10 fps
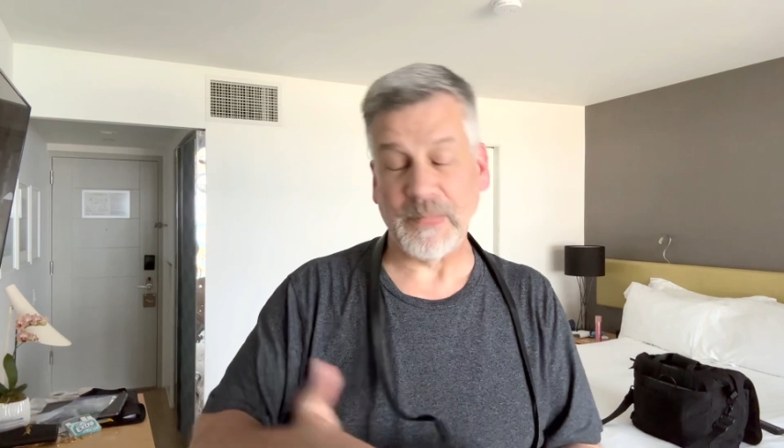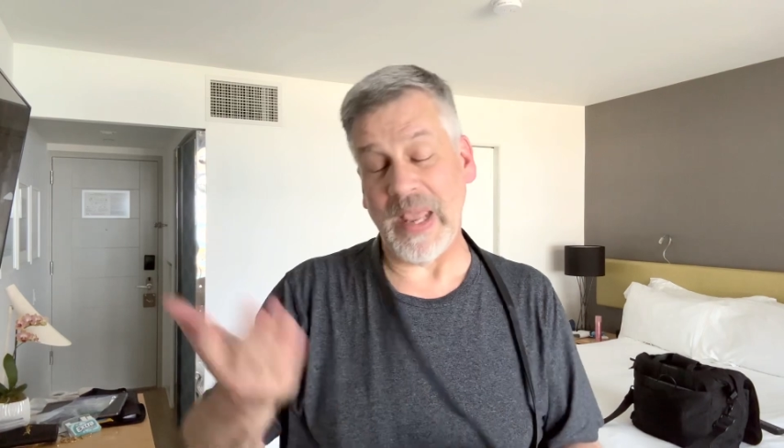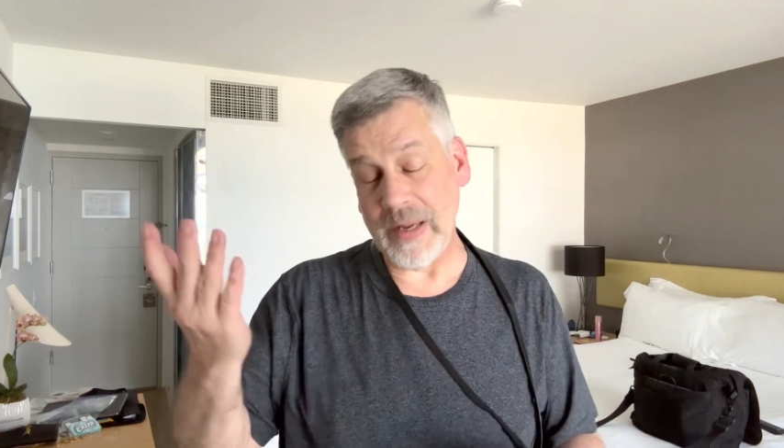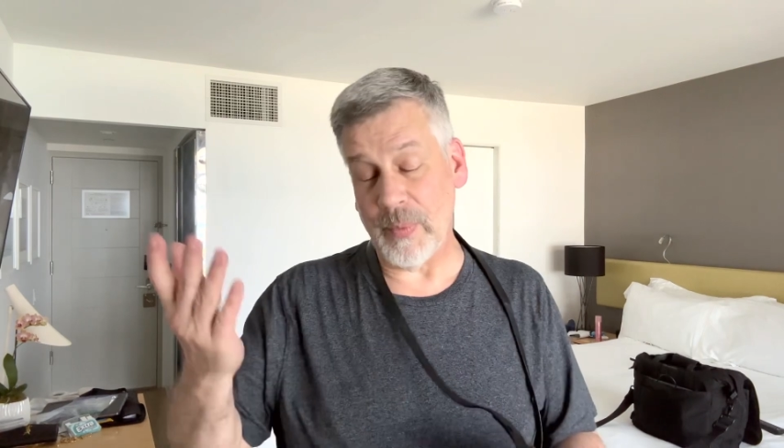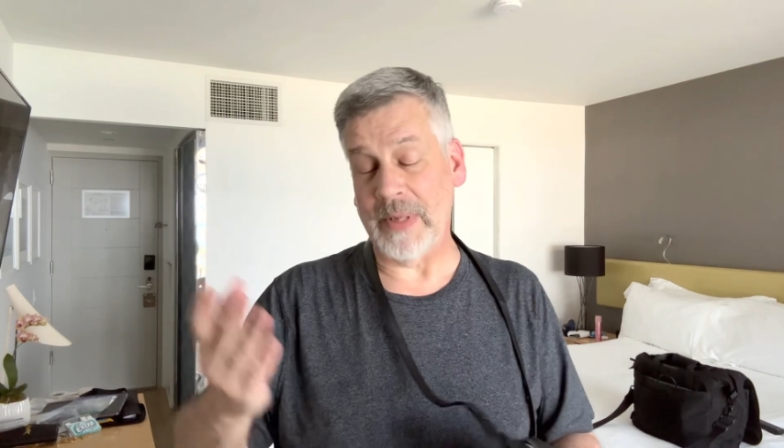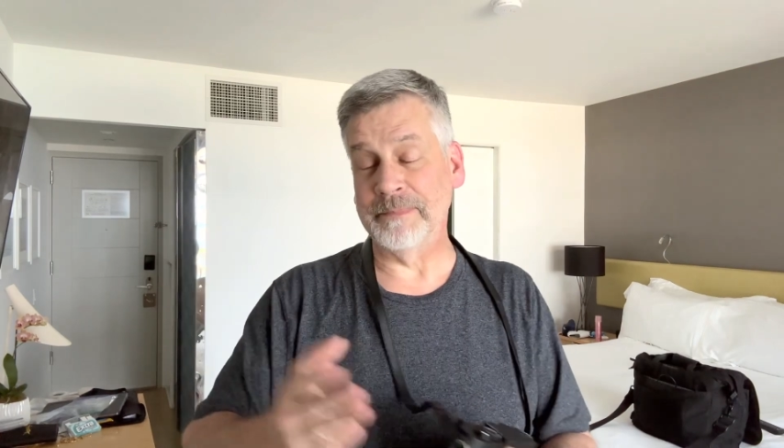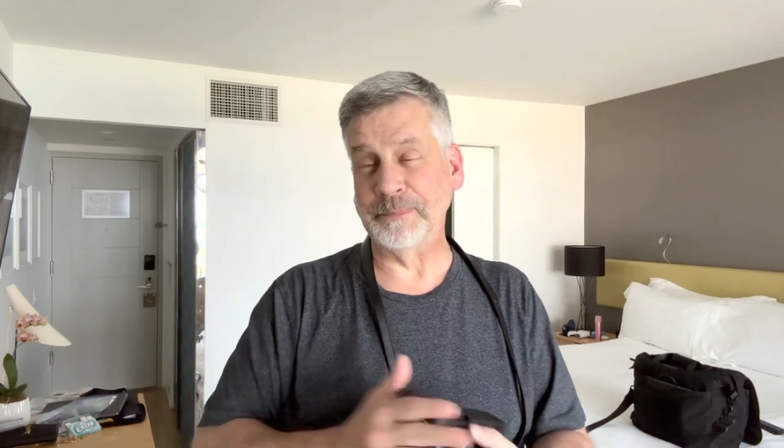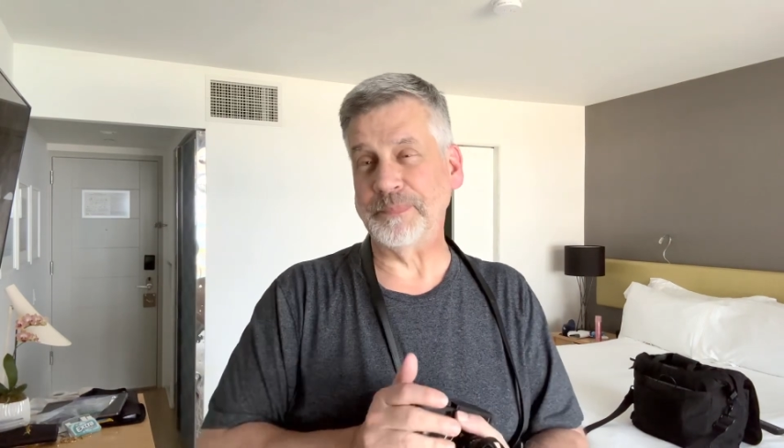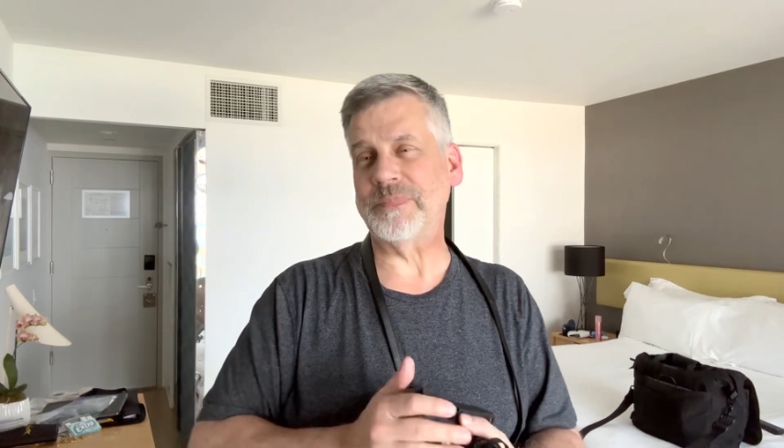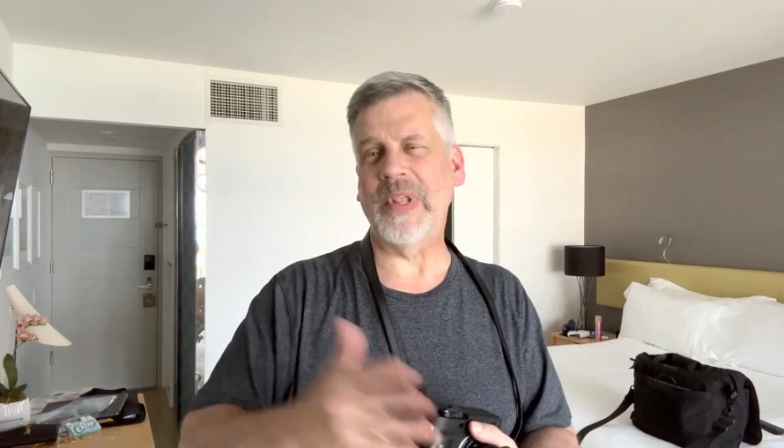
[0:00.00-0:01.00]
Anyway,
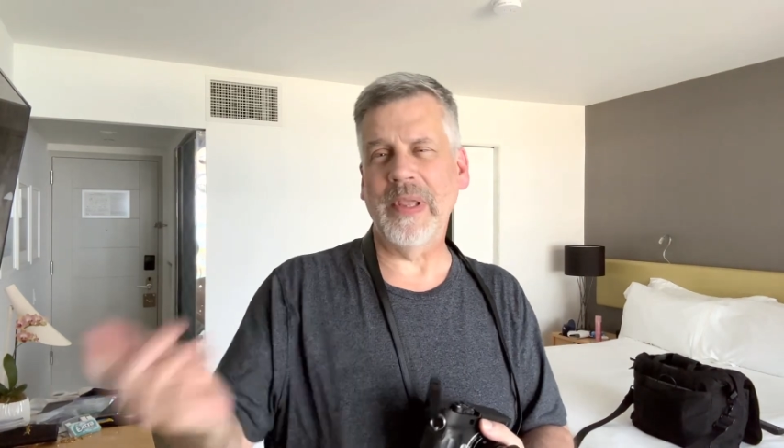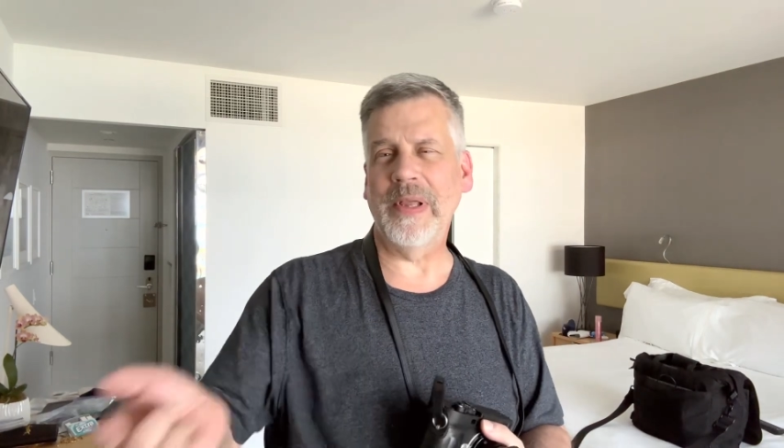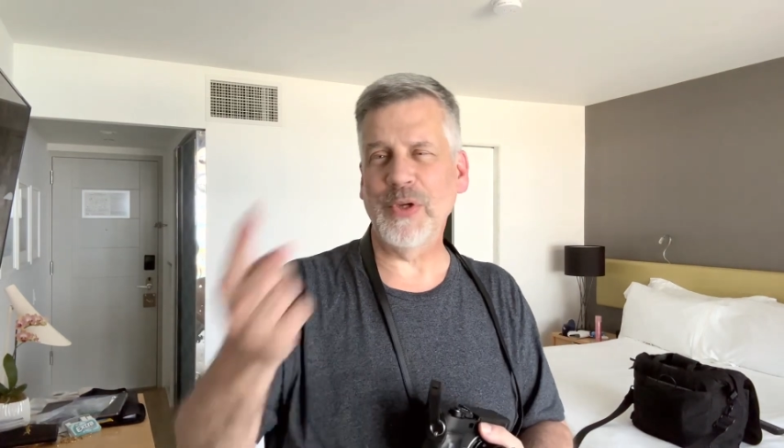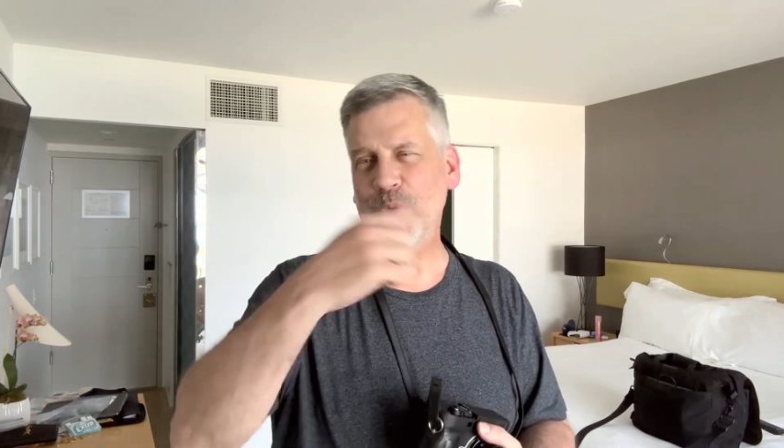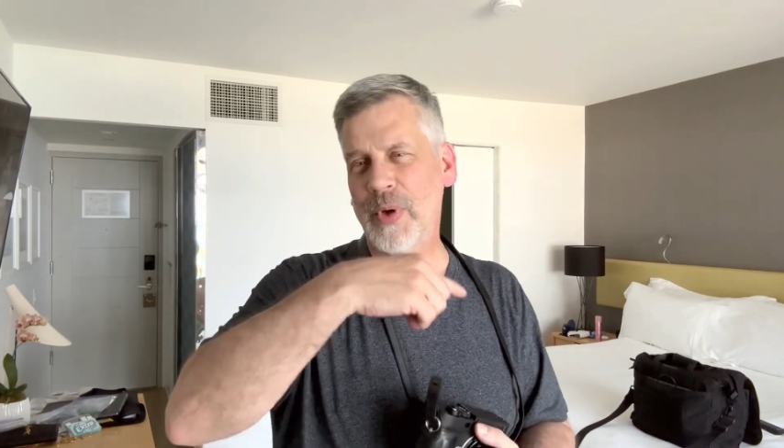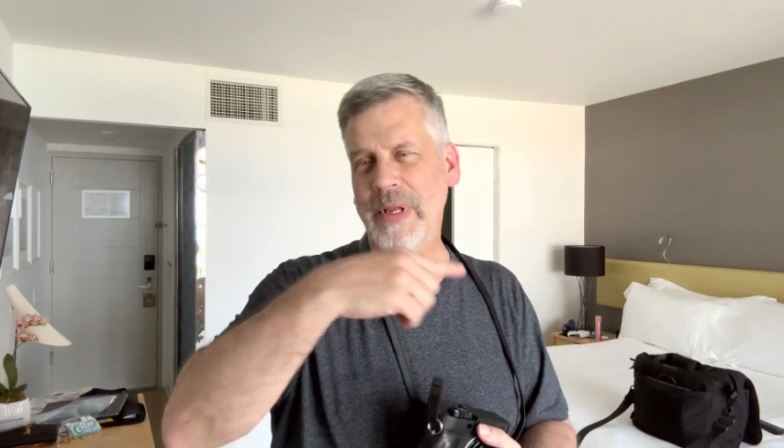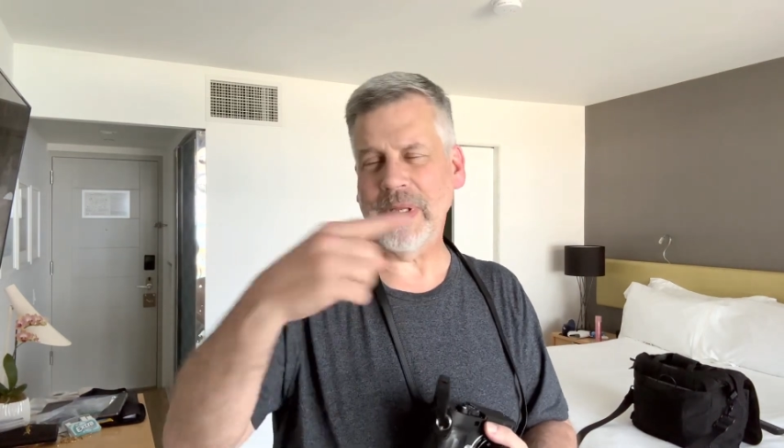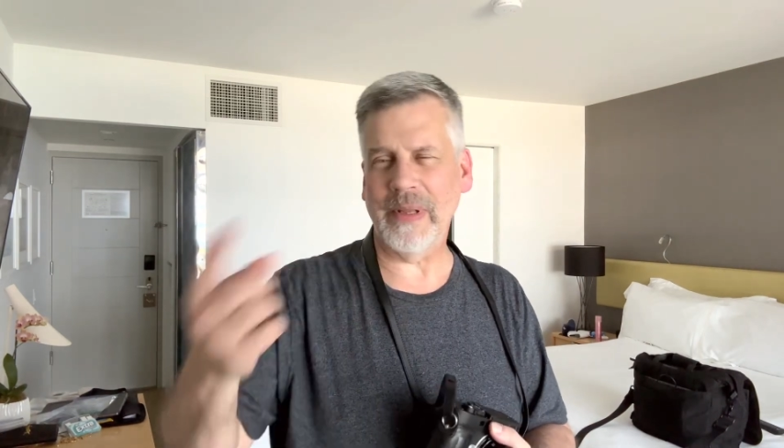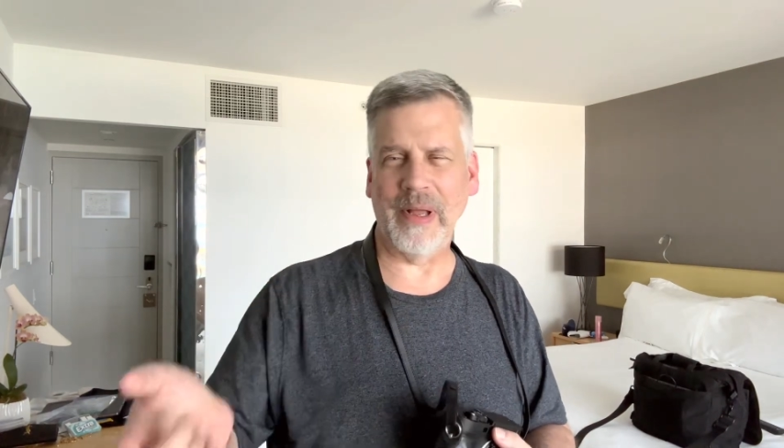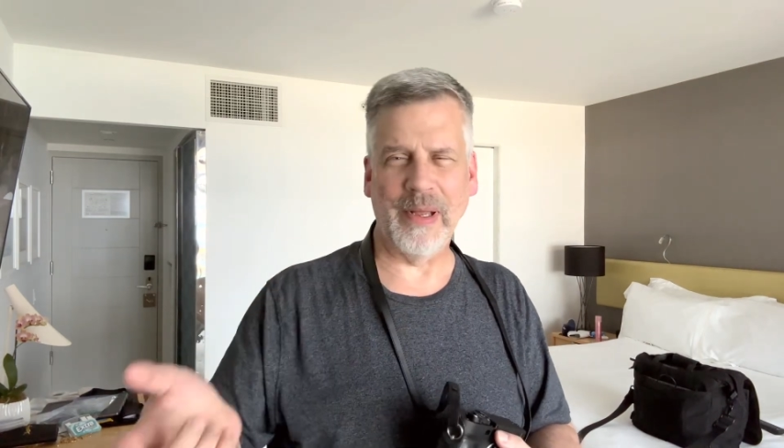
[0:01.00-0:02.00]
enjoy
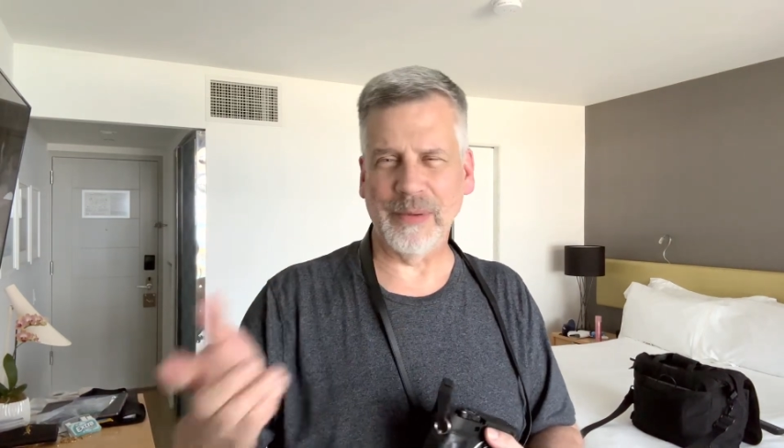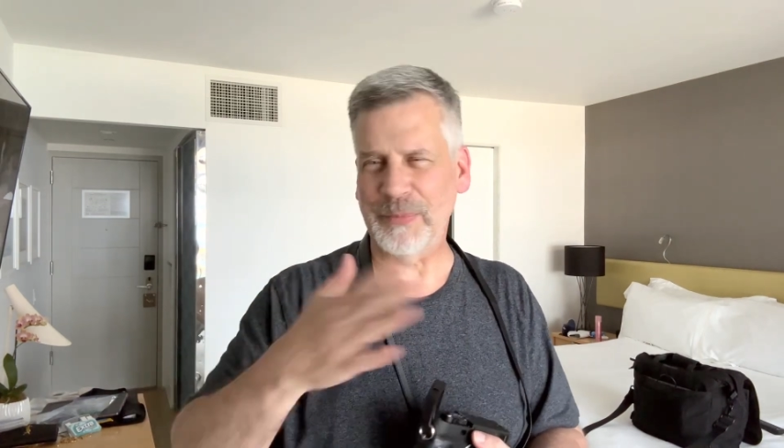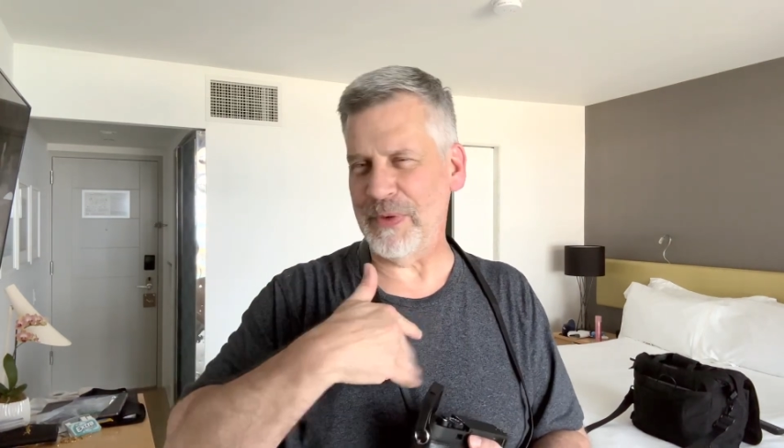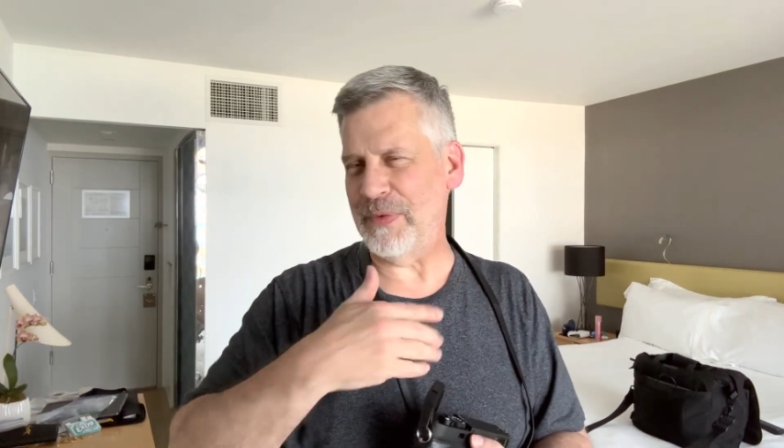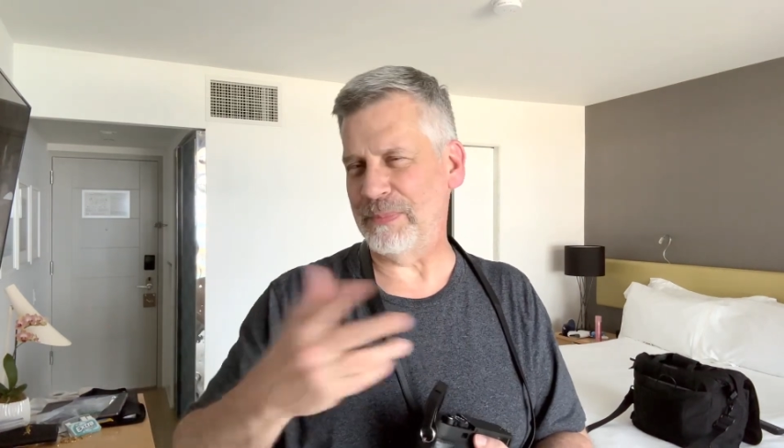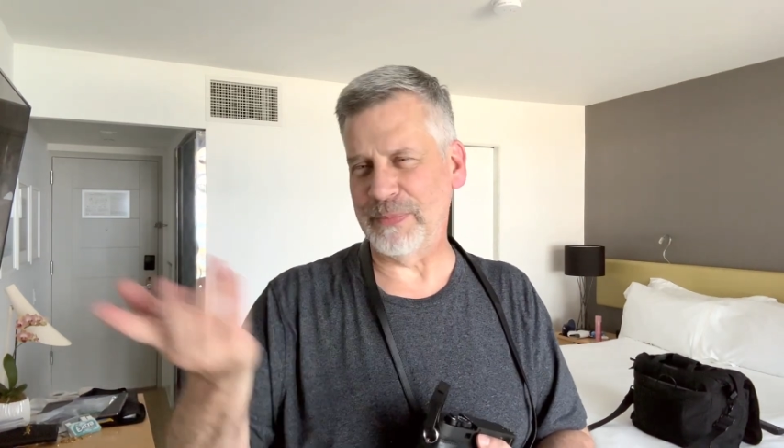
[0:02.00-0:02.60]
the